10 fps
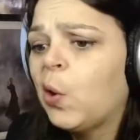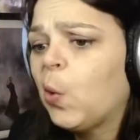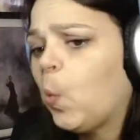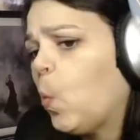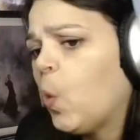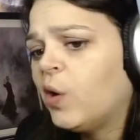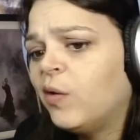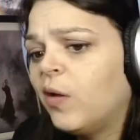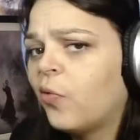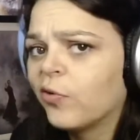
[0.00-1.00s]

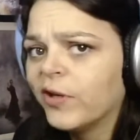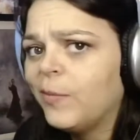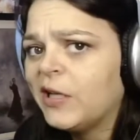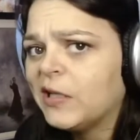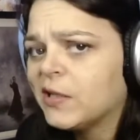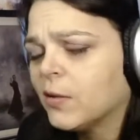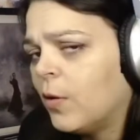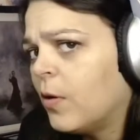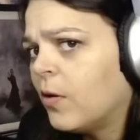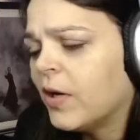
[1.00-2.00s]
1 to 3 minutes
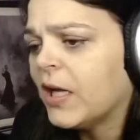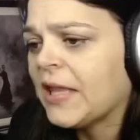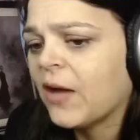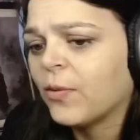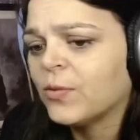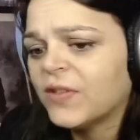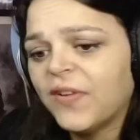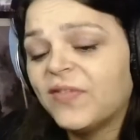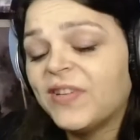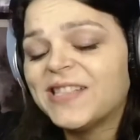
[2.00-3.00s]
long, and that one was
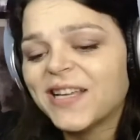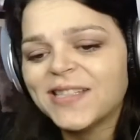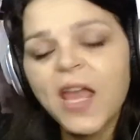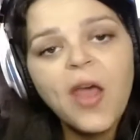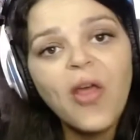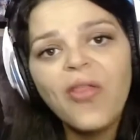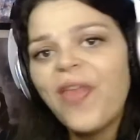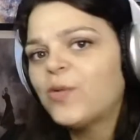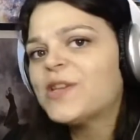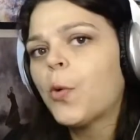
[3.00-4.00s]
15 seconds.
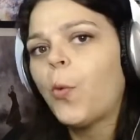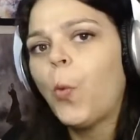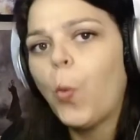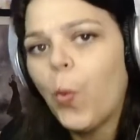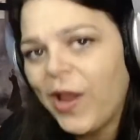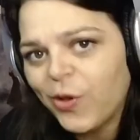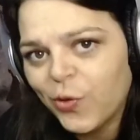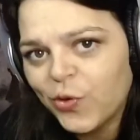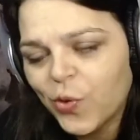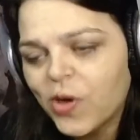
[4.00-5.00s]
That was way too
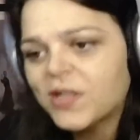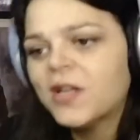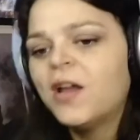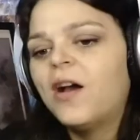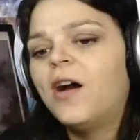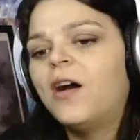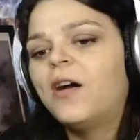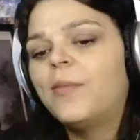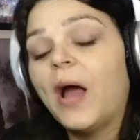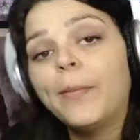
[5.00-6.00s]
short.
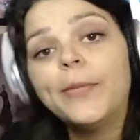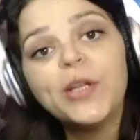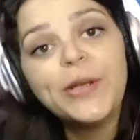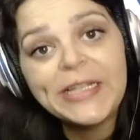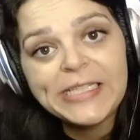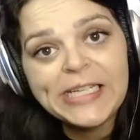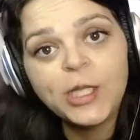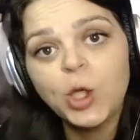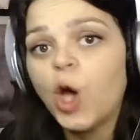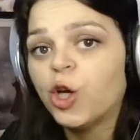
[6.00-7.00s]
I'm gonna need a
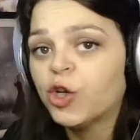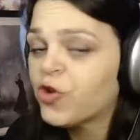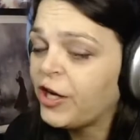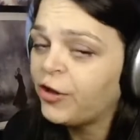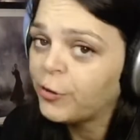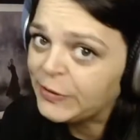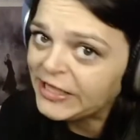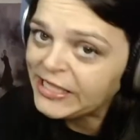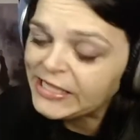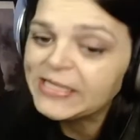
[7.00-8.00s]
longer trailer,
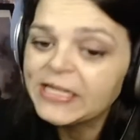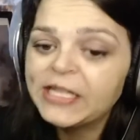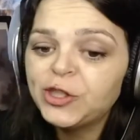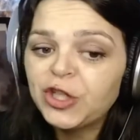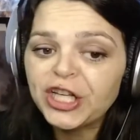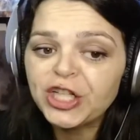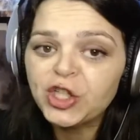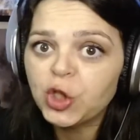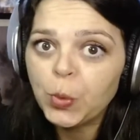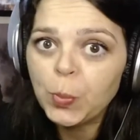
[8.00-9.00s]
please. Chicken
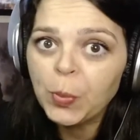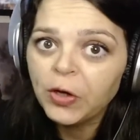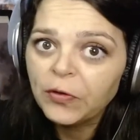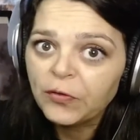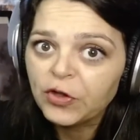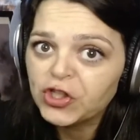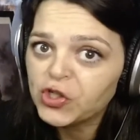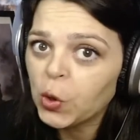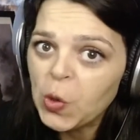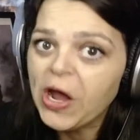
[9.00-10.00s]
Soup for the
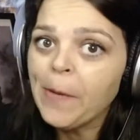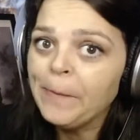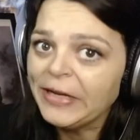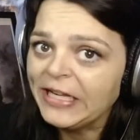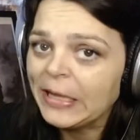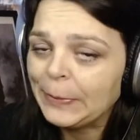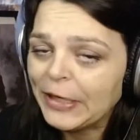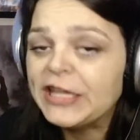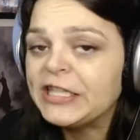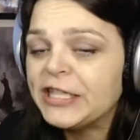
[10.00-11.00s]
Soul Company that
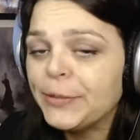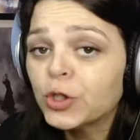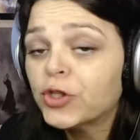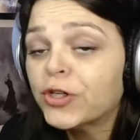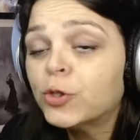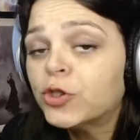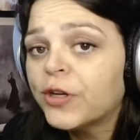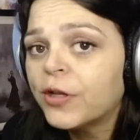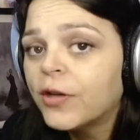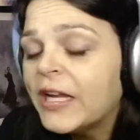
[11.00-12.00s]
made the Jeepers Creepers
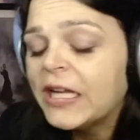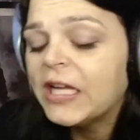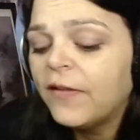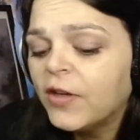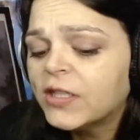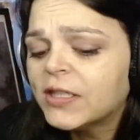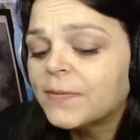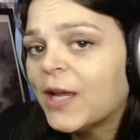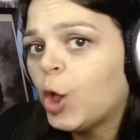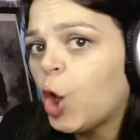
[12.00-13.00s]
trailer. If you could just
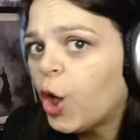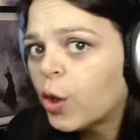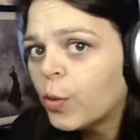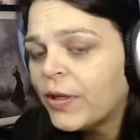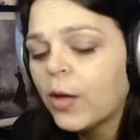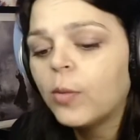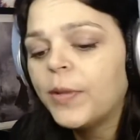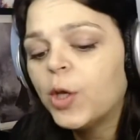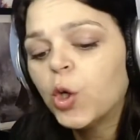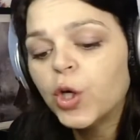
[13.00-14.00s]
make a longer one, that would
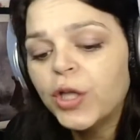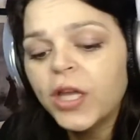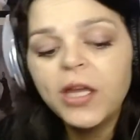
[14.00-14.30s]
be good.